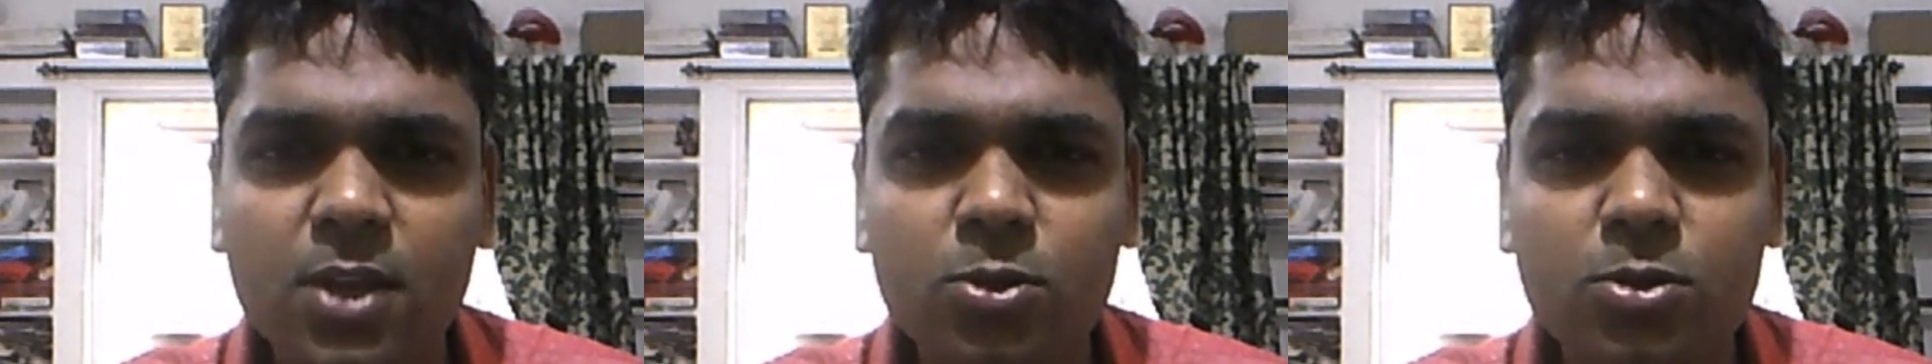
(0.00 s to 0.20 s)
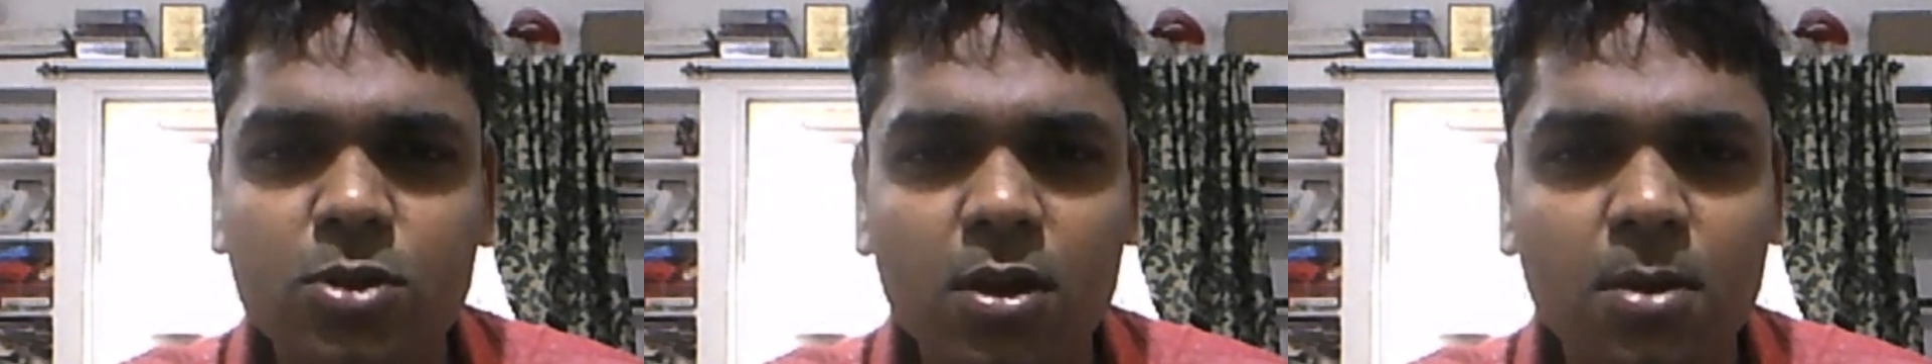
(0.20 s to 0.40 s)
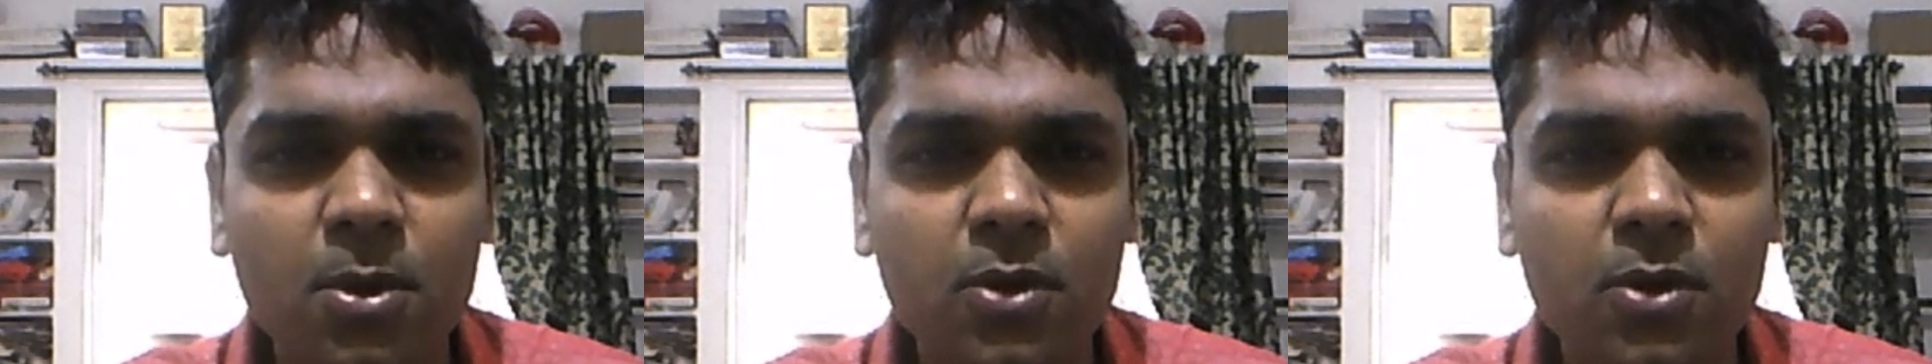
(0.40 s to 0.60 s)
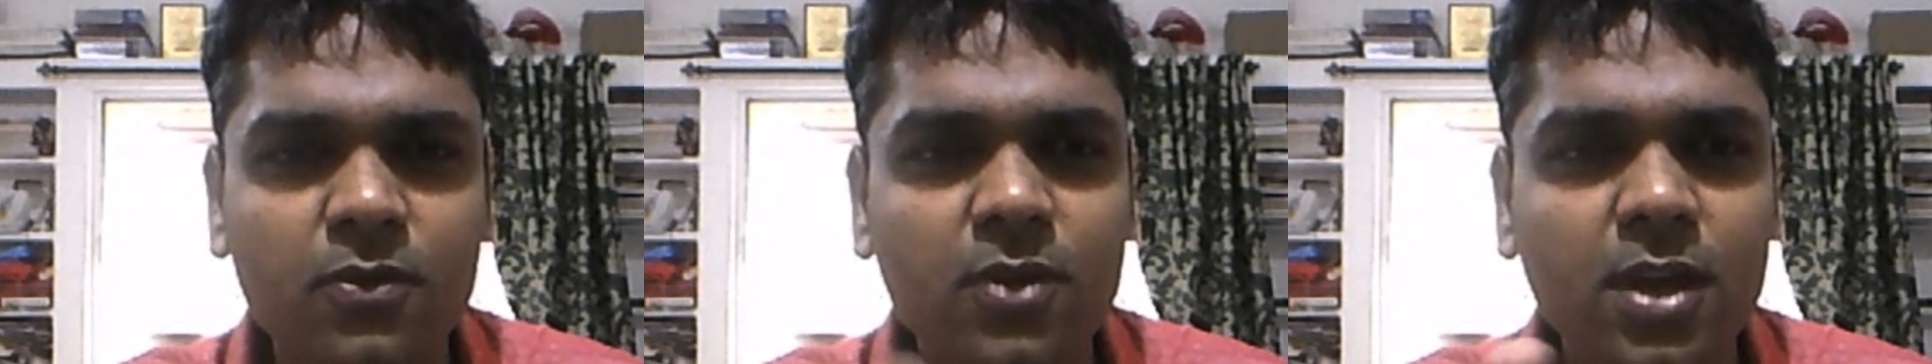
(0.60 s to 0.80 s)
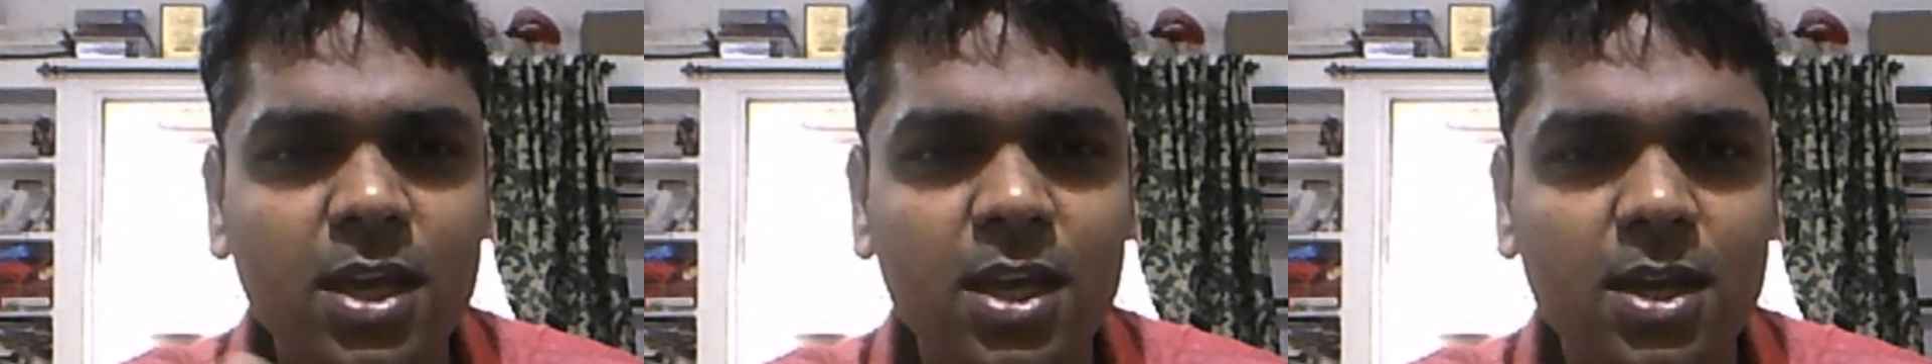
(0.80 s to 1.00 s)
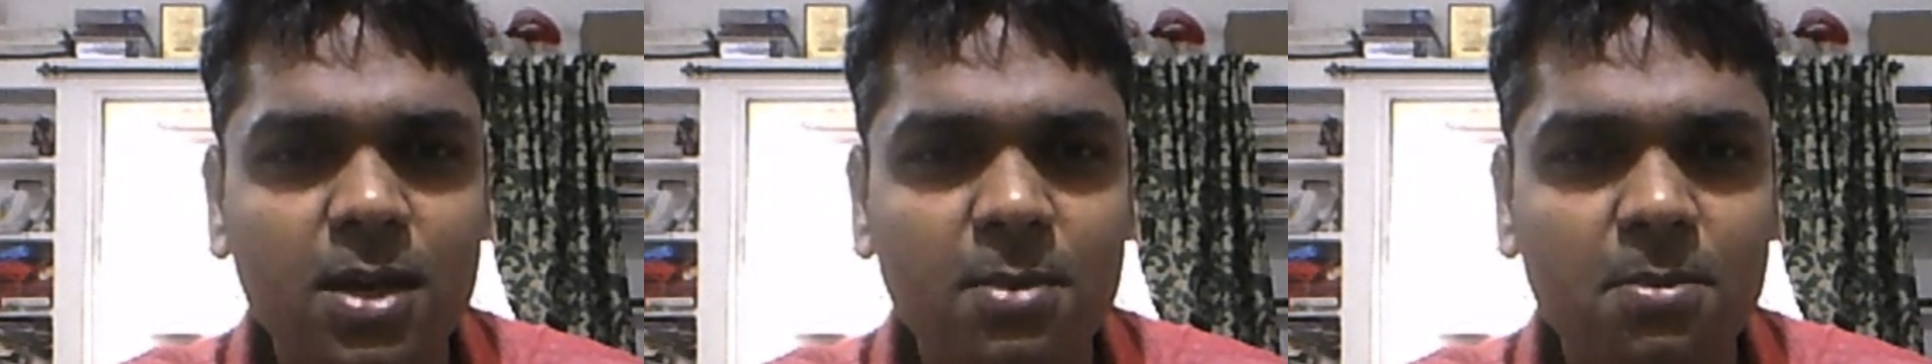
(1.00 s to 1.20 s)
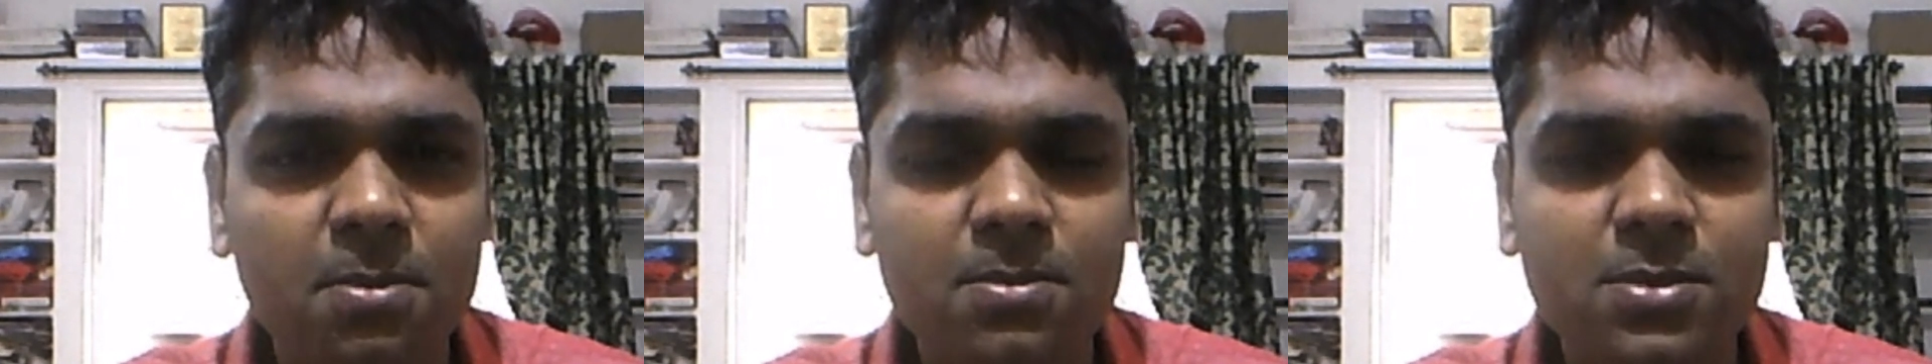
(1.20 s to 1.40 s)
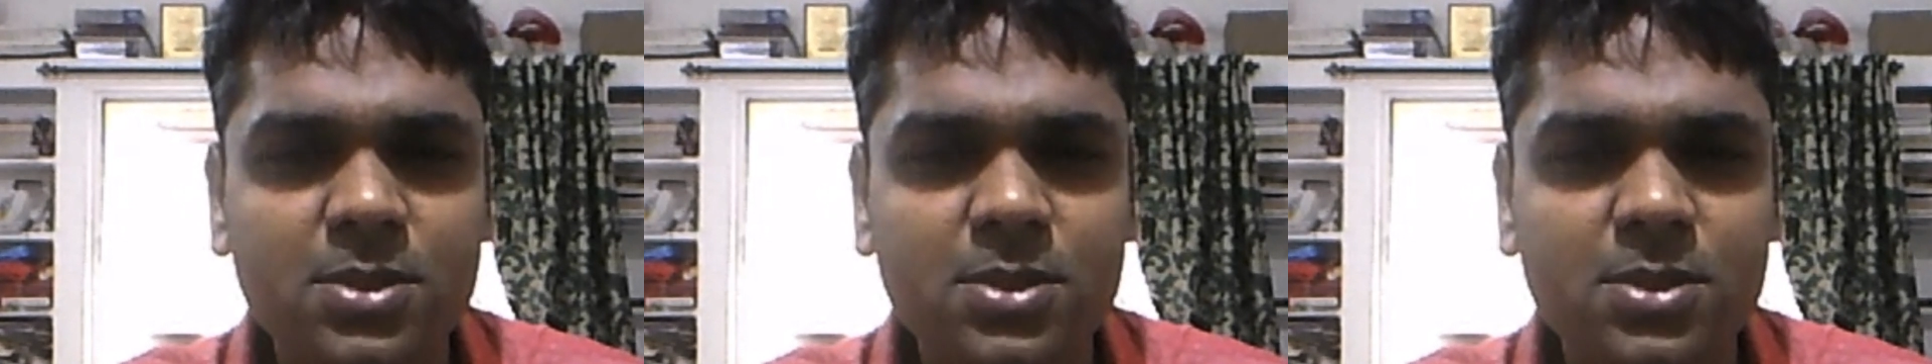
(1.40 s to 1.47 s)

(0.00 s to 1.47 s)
we talk about waking up?